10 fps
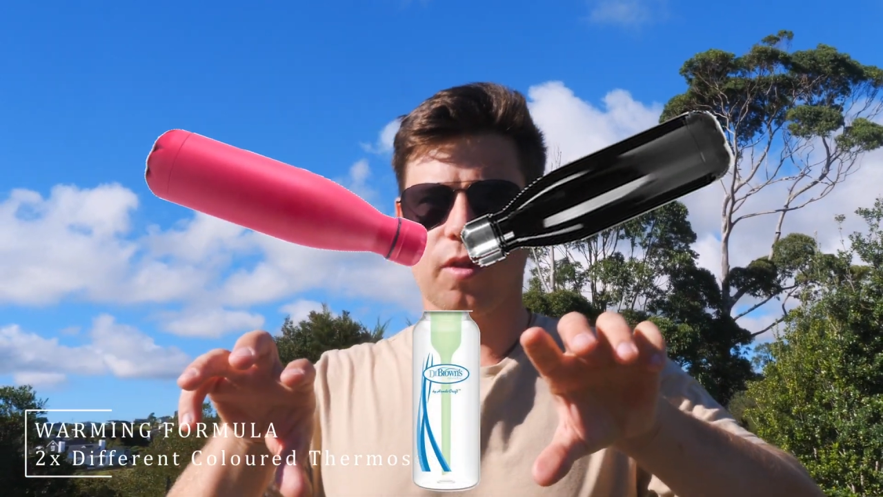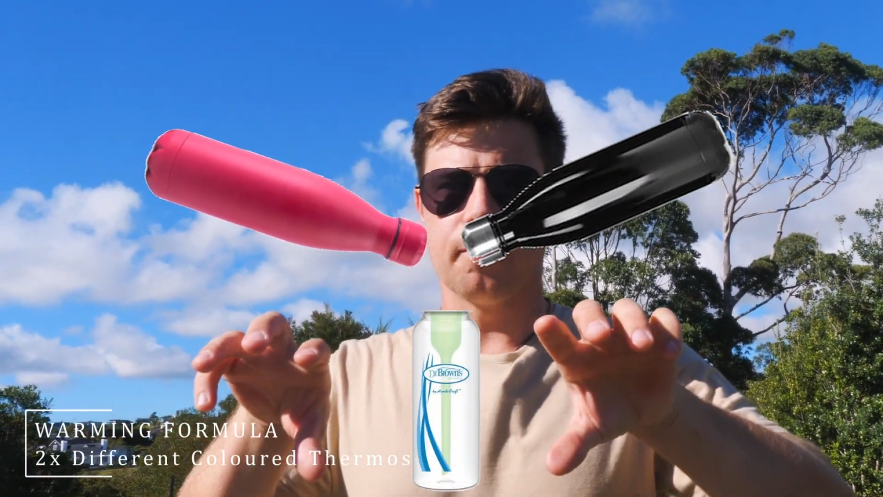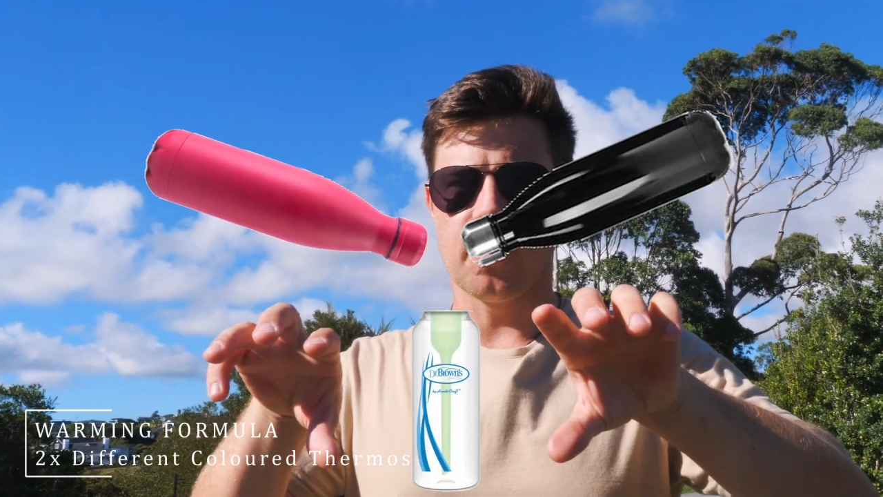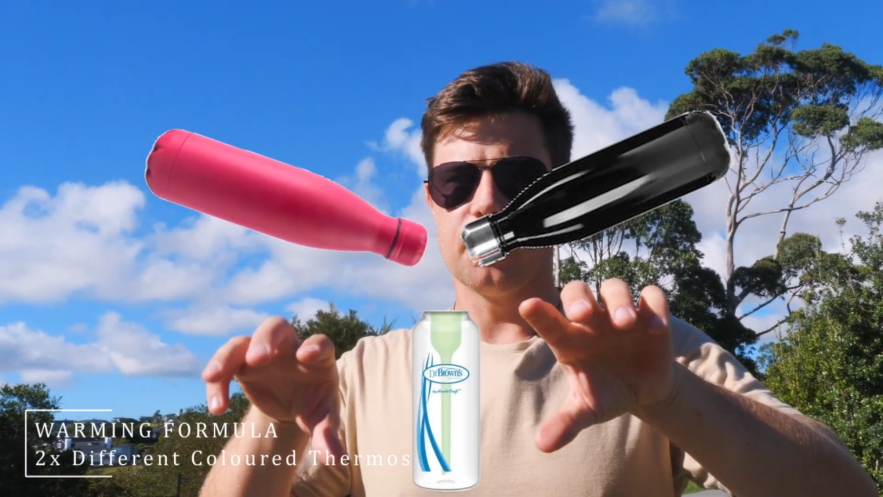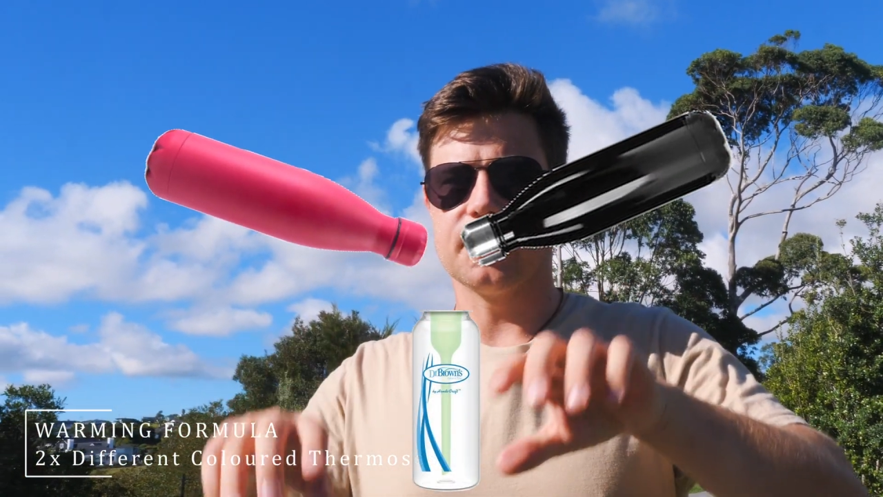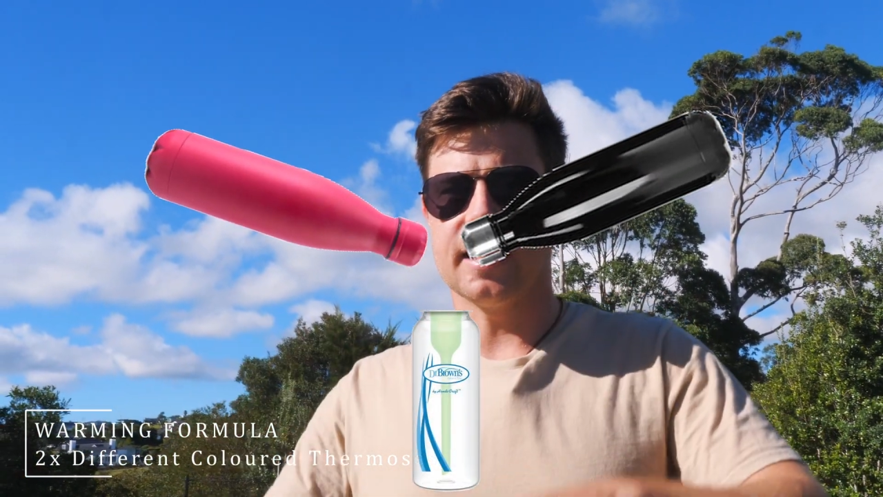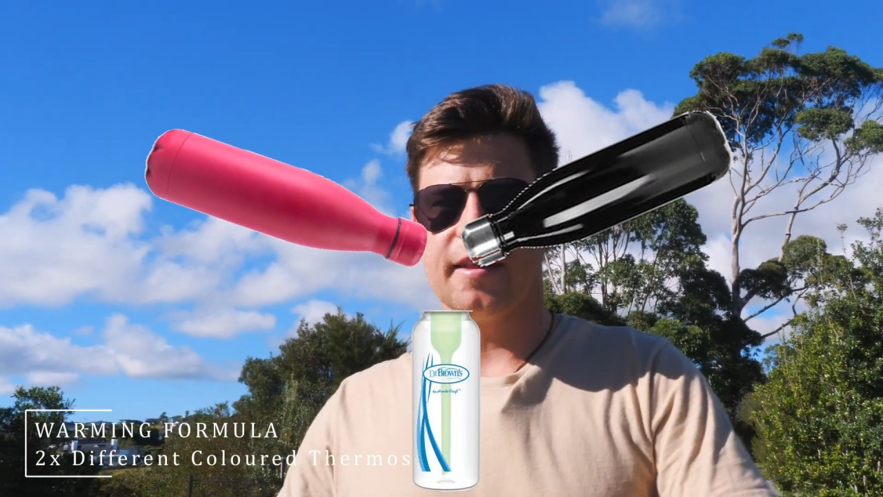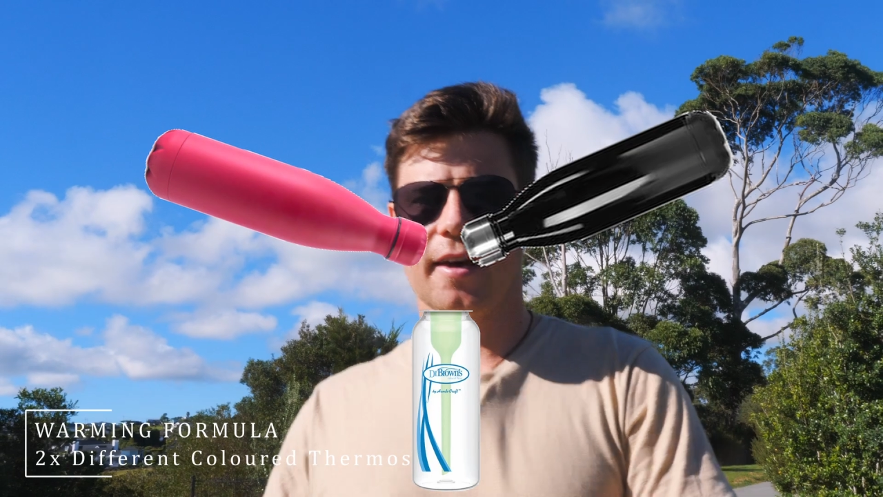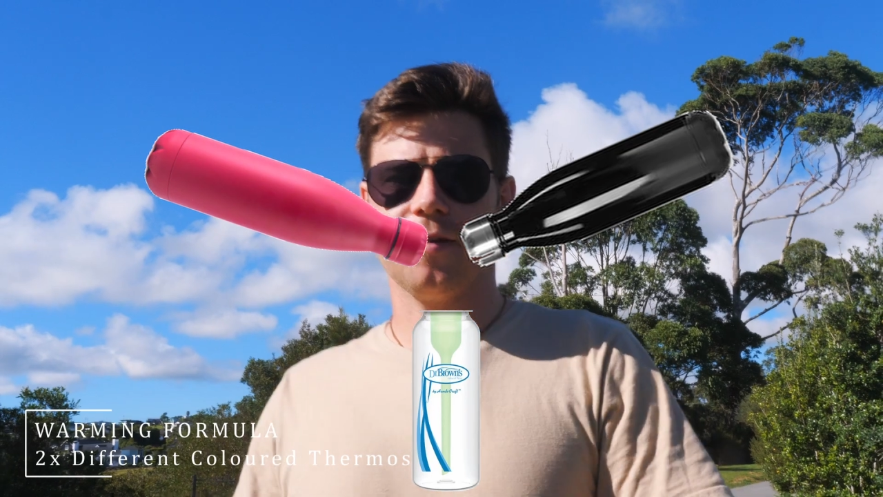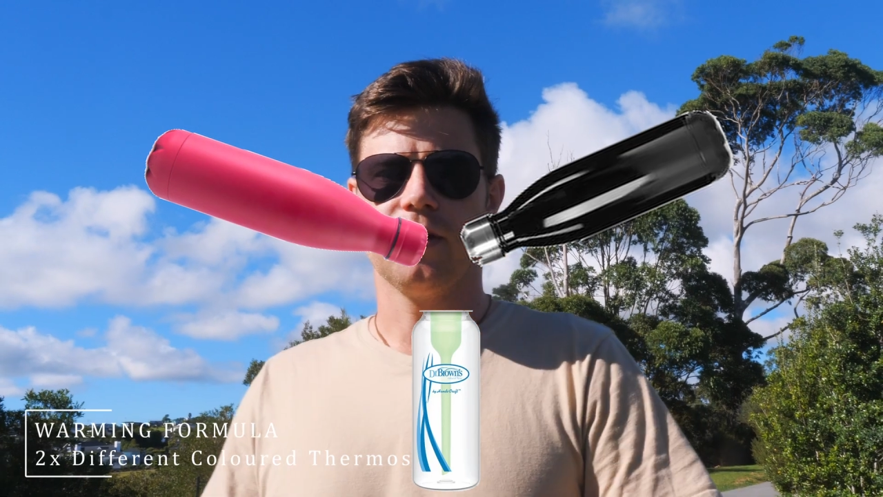them both
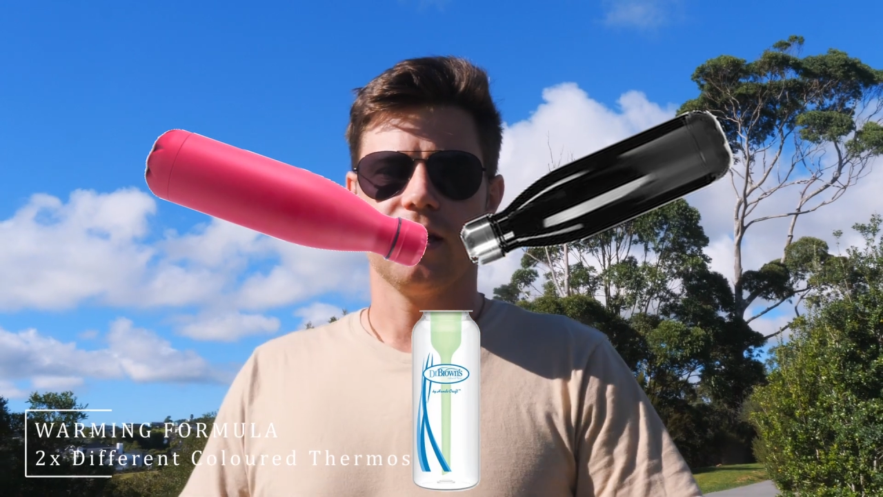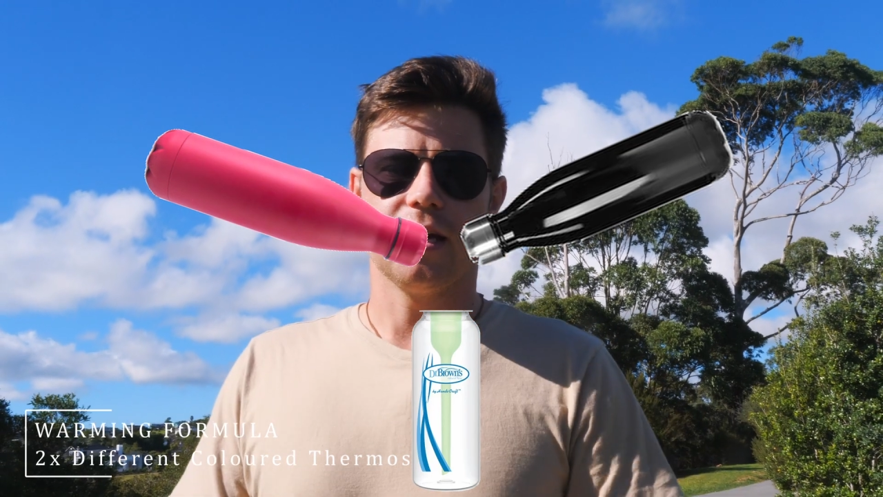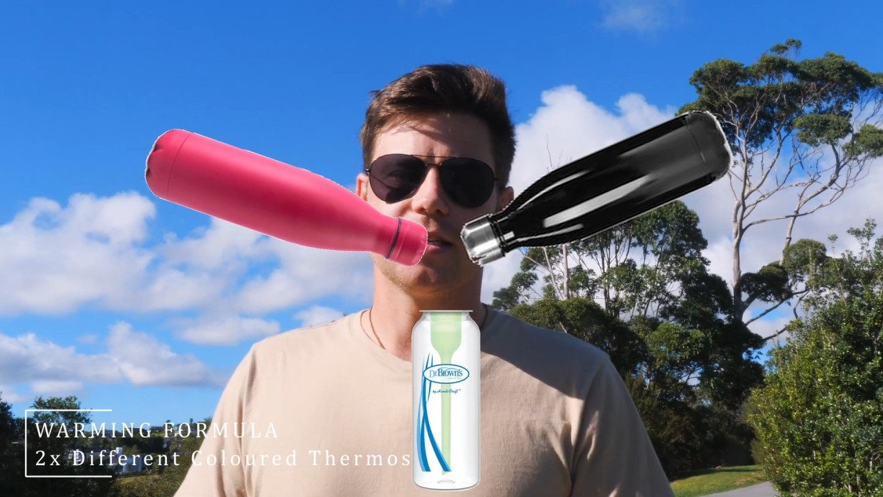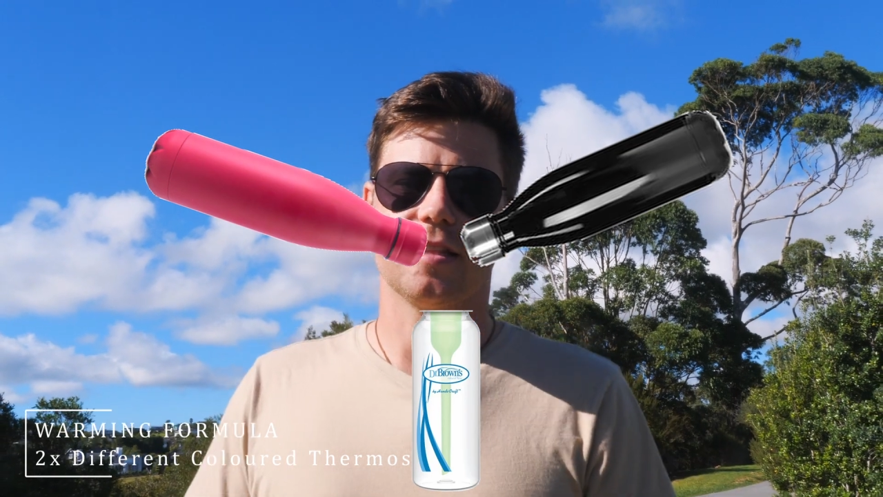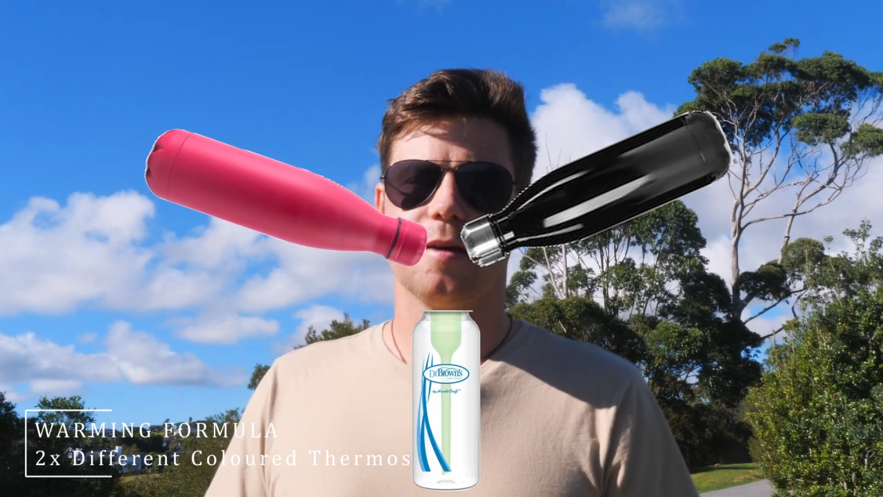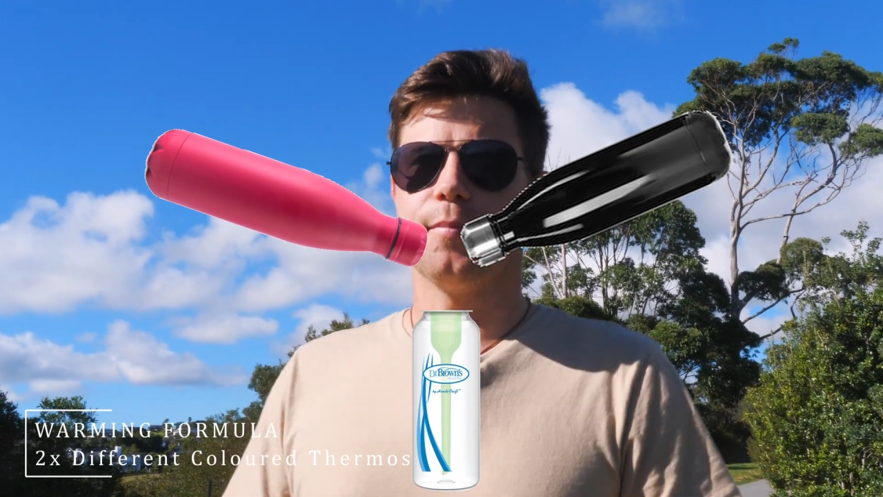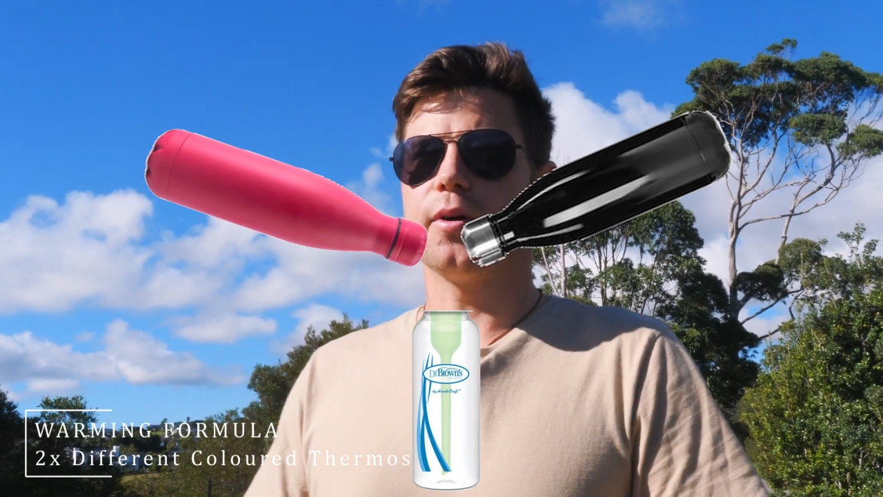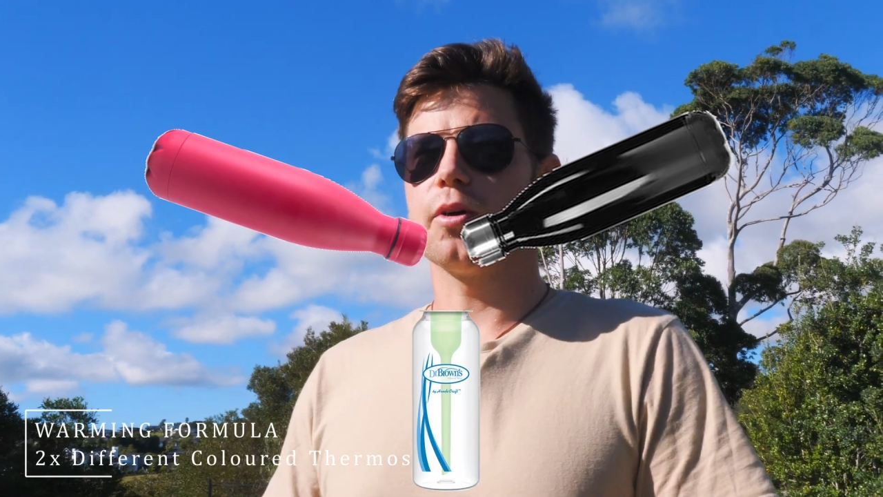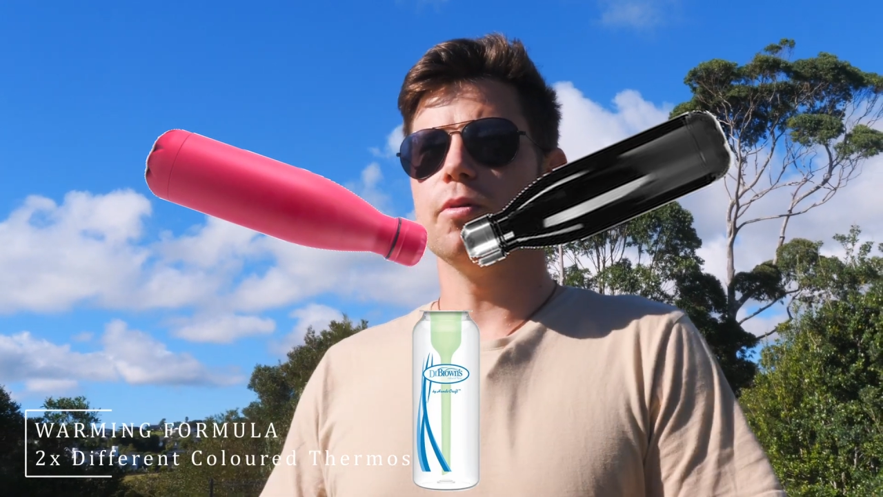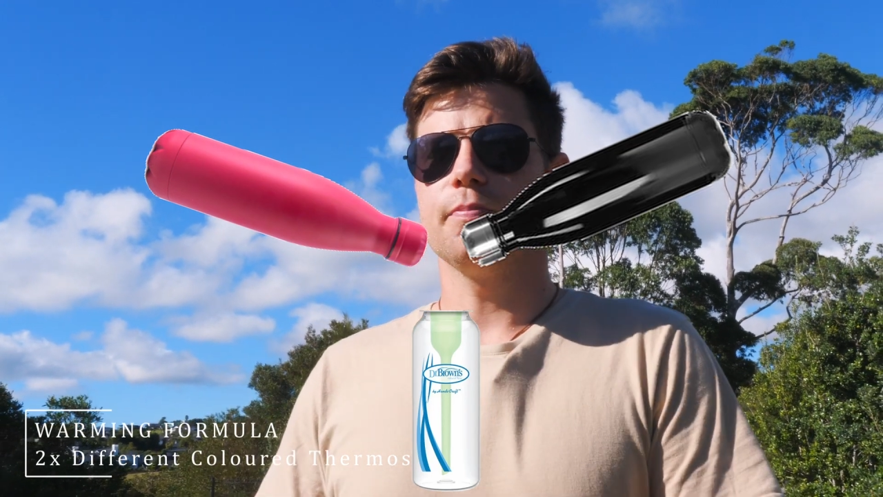together into their
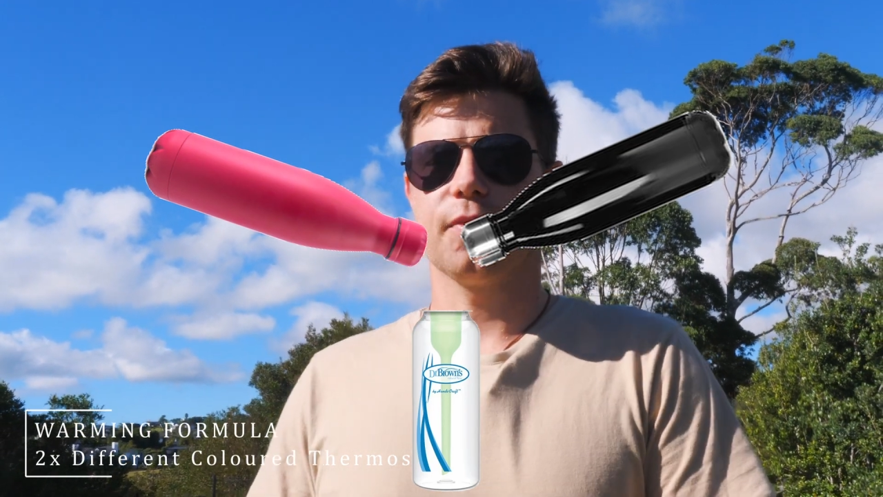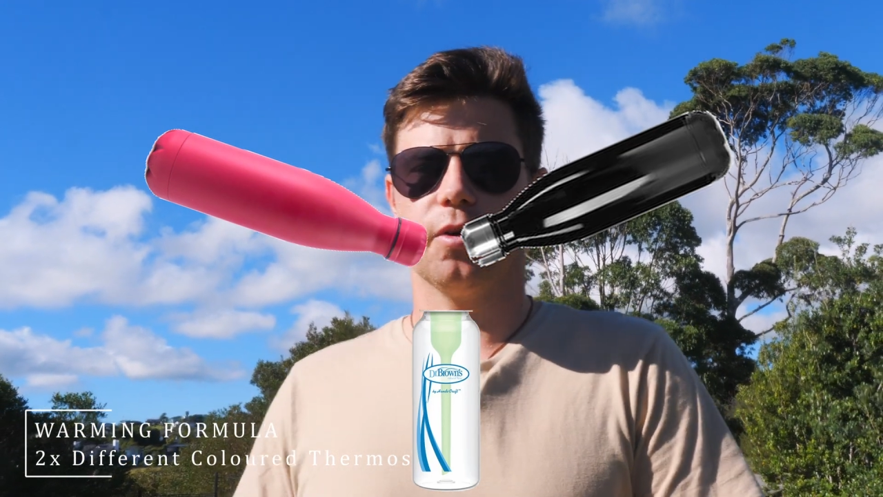bottle,